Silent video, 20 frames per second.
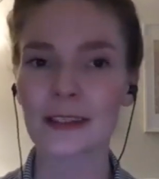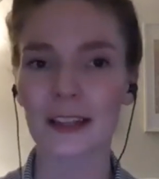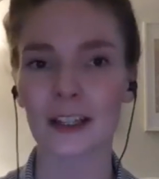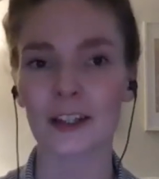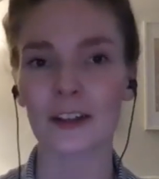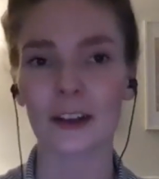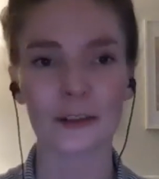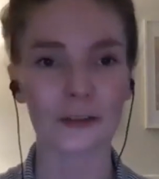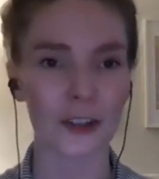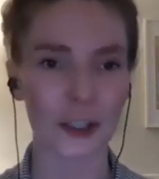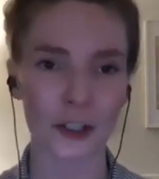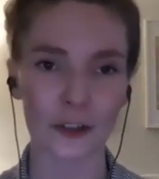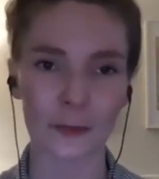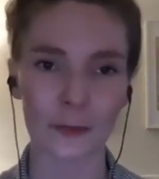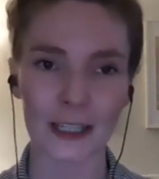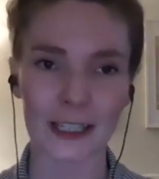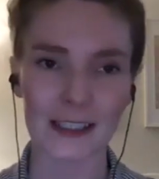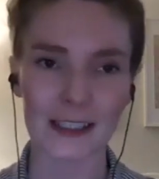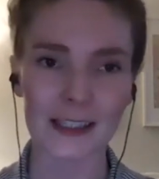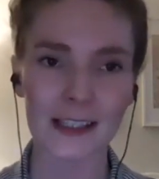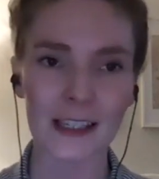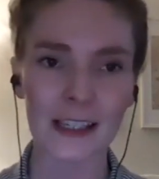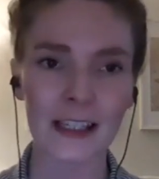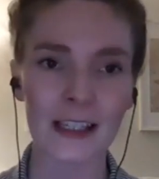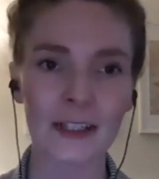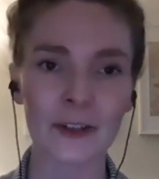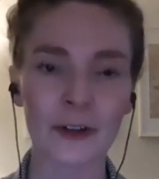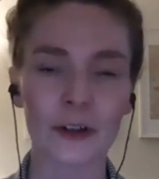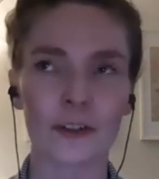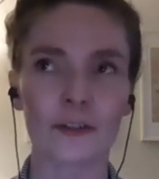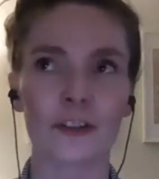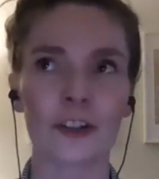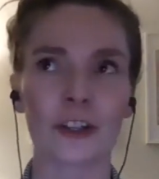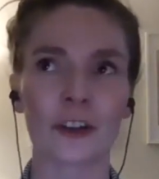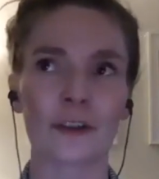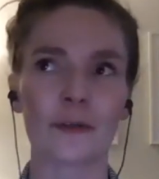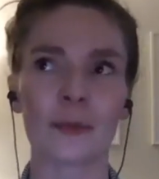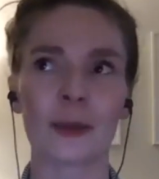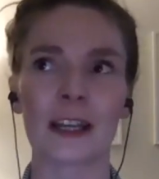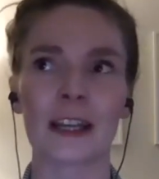like a fear of being seen or a fear
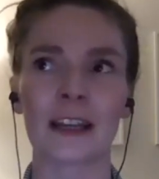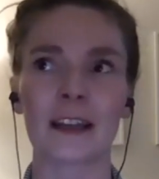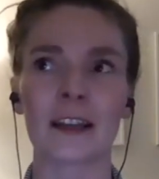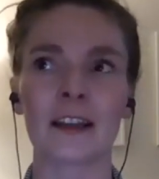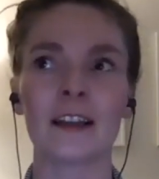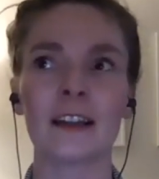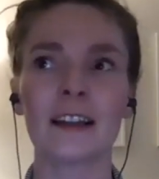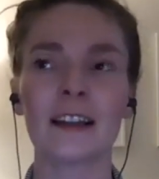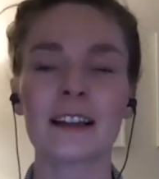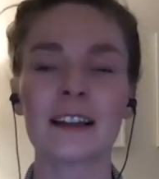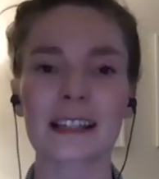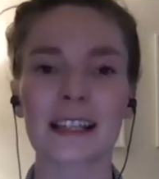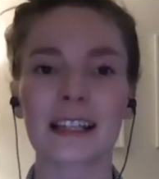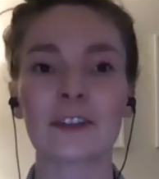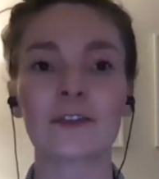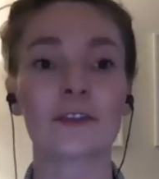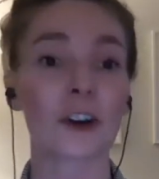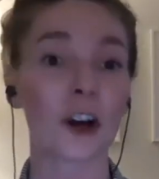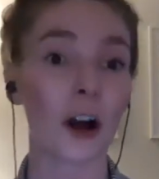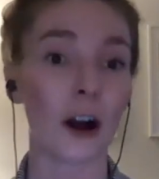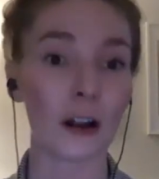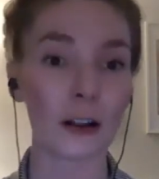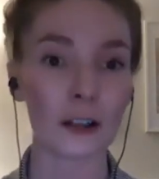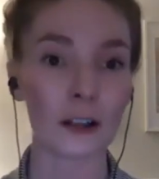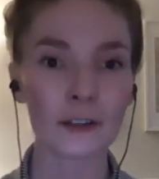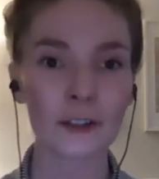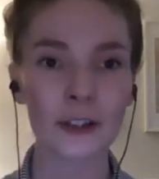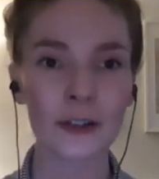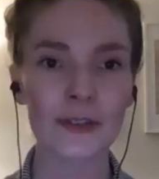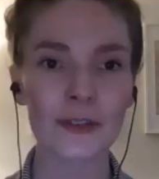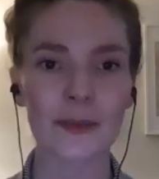of being seen for all of you.